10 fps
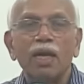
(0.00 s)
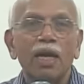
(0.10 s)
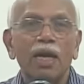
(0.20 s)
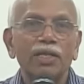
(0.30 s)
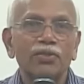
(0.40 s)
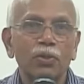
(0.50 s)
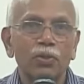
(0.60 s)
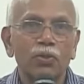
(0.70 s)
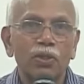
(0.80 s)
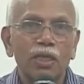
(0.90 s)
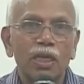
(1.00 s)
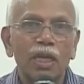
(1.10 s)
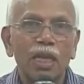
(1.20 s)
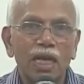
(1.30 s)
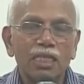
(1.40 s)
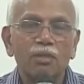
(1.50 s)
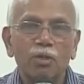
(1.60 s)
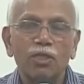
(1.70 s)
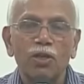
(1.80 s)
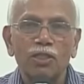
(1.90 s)
And so, last
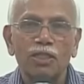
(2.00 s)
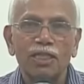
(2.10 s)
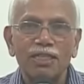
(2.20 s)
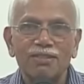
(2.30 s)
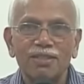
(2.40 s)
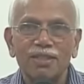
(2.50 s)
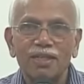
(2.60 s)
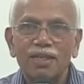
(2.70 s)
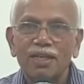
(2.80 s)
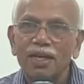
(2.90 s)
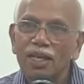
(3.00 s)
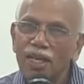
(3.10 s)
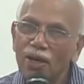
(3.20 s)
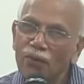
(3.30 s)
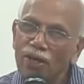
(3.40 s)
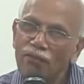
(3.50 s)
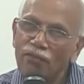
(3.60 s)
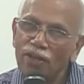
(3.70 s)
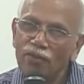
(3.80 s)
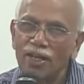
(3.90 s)
but not the least, love
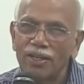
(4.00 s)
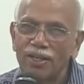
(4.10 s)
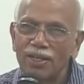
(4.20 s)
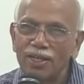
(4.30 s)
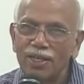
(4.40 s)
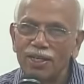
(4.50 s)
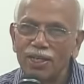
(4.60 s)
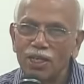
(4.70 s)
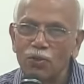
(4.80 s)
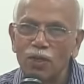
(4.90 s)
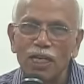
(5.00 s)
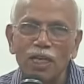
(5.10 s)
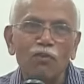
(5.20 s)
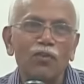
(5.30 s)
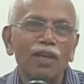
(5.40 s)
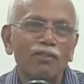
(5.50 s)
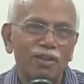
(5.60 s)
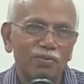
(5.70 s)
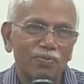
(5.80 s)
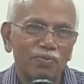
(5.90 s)
everyone. You will live forever.
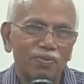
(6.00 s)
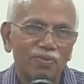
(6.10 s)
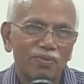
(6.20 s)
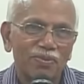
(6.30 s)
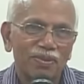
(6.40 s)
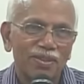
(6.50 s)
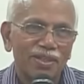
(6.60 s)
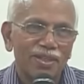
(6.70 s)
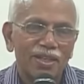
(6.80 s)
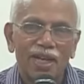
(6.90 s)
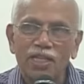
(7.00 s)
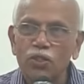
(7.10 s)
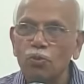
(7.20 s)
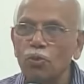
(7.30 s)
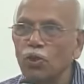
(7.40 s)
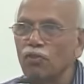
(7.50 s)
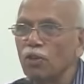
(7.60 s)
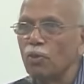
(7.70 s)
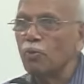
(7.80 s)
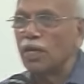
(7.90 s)
And so beautifully
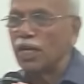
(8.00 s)
put by